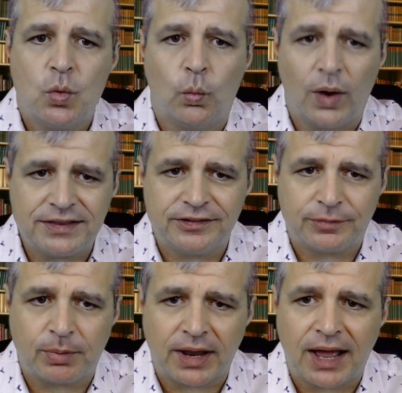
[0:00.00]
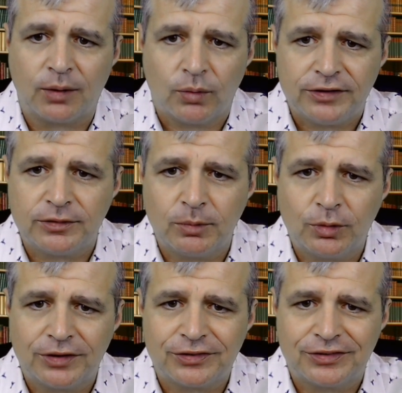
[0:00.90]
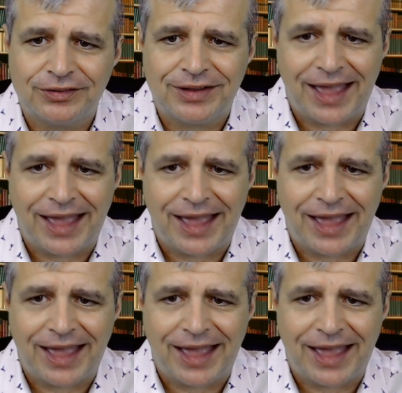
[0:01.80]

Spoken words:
Wednesbury unreasonableness